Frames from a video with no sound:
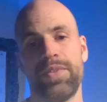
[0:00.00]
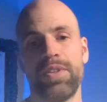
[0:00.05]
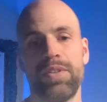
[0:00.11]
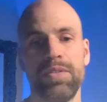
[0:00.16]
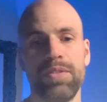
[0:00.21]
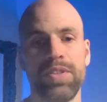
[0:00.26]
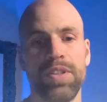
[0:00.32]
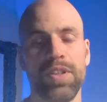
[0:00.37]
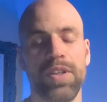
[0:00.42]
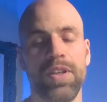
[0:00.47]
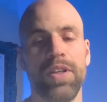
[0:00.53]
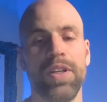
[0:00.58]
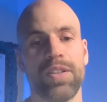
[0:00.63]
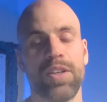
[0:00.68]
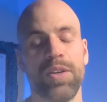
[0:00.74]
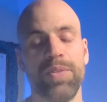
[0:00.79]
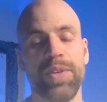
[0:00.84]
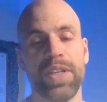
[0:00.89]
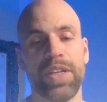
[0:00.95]
to the
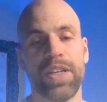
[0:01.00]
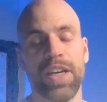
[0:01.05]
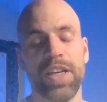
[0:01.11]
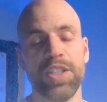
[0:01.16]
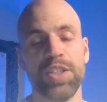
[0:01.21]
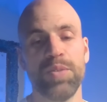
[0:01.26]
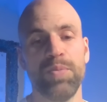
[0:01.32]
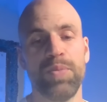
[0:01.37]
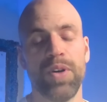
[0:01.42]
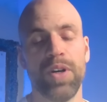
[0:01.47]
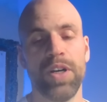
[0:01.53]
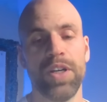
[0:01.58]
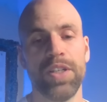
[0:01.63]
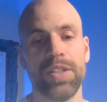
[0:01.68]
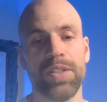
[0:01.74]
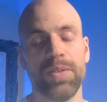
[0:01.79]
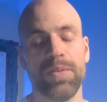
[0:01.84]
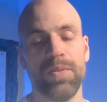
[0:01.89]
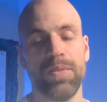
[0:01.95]
communication
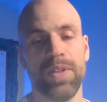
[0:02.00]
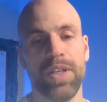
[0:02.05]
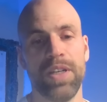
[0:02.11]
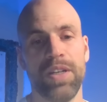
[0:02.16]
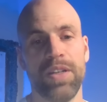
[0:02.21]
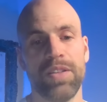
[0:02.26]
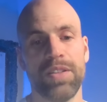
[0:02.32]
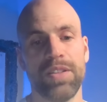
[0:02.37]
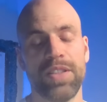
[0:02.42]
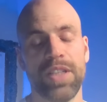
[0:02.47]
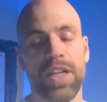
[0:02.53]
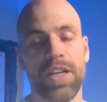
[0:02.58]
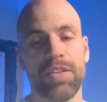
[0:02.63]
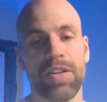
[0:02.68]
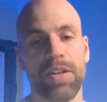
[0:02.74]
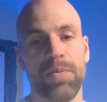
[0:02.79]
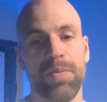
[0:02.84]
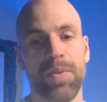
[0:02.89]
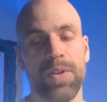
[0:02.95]
point where the
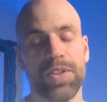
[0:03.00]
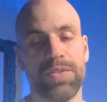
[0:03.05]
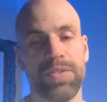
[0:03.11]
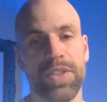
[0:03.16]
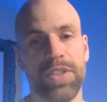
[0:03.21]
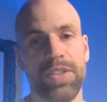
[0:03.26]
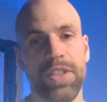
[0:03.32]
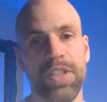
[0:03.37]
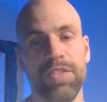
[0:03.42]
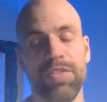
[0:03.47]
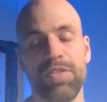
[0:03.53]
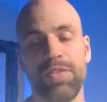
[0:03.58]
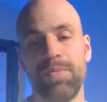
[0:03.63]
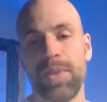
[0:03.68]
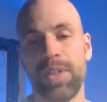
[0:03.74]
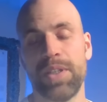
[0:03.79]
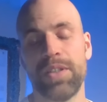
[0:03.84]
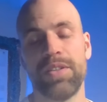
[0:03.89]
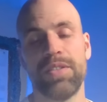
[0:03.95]
telegram was received,
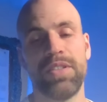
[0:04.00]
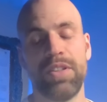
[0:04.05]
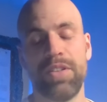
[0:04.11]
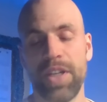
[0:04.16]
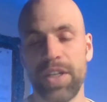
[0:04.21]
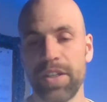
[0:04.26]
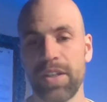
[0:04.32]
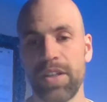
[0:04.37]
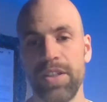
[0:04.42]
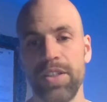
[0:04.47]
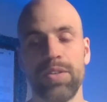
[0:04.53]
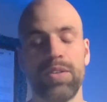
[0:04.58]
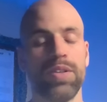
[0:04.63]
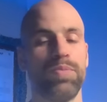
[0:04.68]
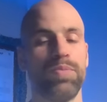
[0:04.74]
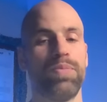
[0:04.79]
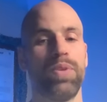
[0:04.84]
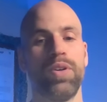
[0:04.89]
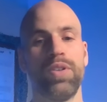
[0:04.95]
but theoretically you
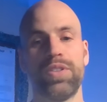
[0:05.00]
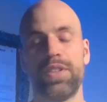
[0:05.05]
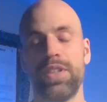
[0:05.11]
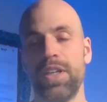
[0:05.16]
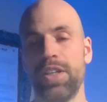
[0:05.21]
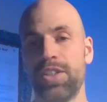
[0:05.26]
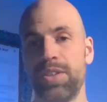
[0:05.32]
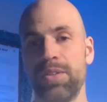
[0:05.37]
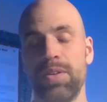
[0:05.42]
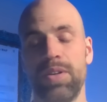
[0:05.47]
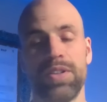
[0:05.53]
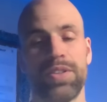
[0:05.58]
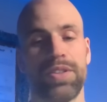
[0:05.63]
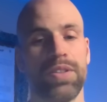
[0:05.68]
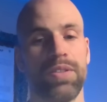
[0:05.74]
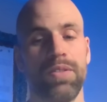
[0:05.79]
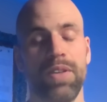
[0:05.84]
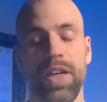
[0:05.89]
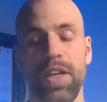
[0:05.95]
could post the HU
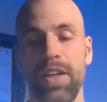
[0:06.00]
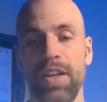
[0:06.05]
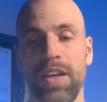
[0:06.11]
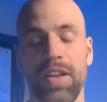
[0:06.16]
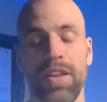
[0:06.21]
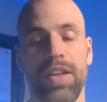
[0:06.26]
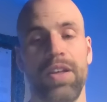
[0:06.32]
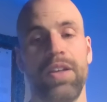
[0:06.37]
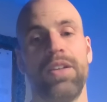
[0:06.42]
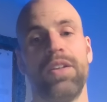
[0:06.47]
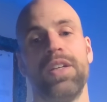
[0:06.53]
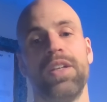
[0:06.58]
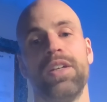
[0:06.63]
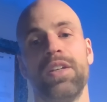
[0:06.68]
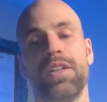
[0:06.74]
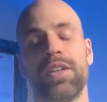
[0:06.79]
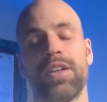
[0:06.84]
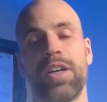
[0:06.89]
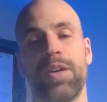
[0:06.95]
also to any other
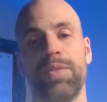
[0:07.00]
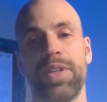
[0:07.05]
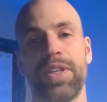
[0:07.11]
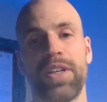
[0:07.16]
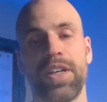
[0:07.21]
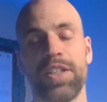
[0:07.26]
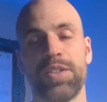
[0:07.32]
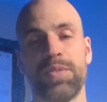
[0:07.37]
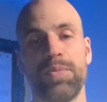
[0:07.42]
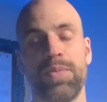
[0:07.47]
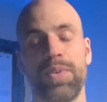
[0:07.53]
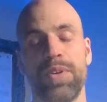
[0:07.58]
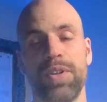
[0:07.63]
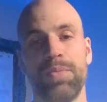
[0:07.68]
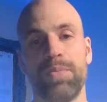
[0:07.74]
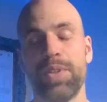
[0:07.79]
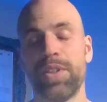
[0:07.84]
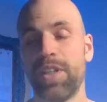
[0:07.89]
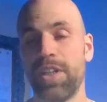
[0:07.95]
communication
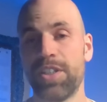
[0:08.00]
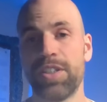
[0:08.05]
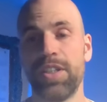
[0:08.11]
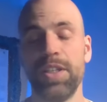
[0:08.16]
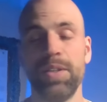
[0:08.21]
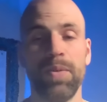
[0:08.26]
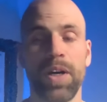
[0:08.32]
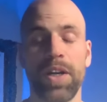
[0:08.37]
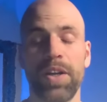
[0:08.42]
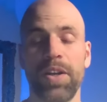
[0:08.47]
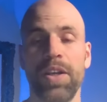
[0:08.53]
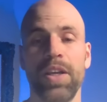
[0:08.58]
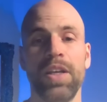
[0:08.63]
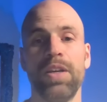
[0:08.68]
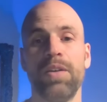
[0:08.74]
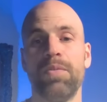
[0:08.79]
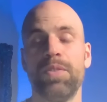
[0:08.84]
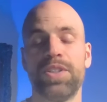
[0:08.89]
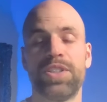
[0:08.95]
point, potentially one
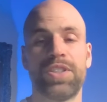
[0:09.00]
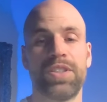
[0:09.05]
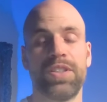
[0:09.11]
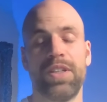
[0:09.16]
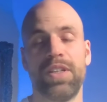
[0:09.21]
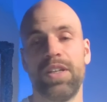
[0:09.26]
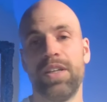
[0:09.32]
which